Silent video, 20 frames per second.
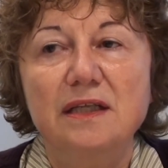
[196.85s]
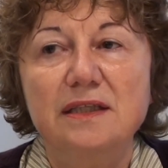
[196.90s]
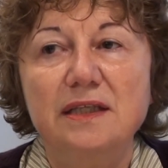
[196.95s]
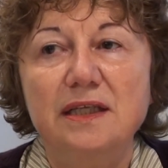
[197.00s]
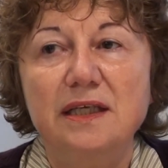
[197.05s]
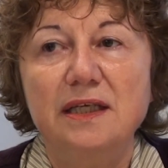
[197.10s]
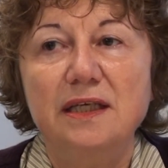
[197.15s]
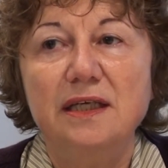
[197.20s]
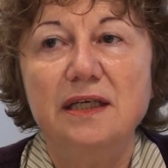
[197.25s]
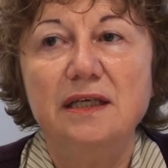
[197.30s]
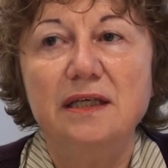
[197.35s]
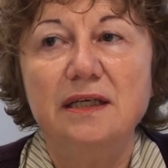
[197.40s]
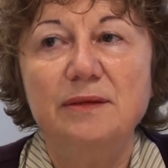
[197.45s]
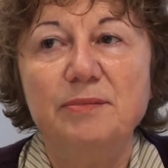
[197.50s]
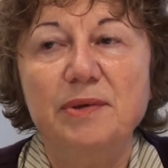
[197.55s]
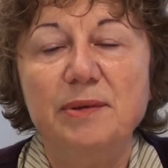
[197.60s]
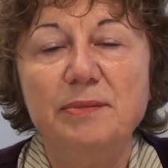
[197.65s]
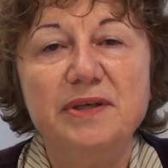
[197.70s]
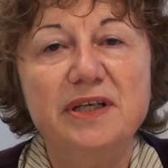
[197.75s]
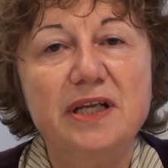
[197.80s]
the
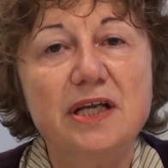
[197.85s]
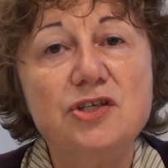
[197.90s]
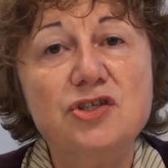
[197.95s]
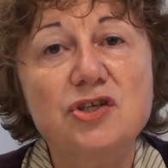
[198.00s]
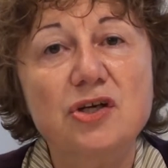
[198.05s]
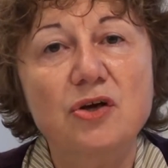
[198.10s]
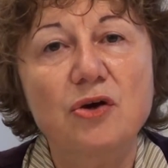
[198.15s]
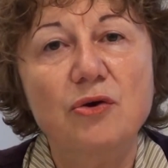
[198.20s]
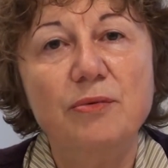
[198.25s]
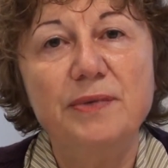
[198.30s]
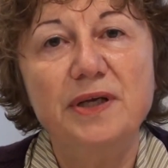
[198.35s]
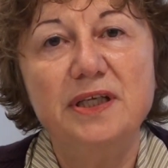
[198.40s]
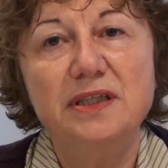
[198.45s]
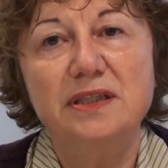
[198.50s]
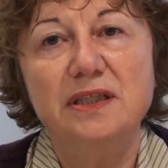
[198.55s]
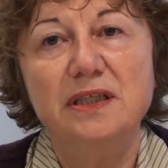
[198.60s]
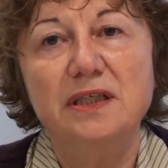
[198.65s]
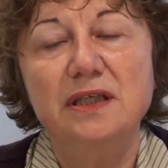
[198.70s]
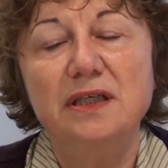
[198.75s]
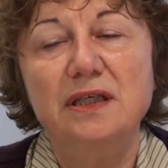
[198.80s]
Implementation
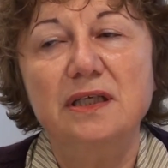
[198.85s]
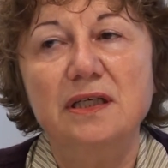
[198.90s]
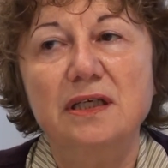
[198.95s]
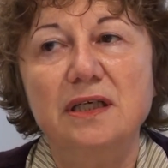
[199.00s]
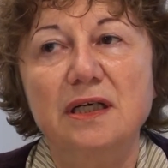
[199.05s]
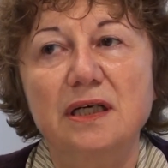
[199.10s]
Committee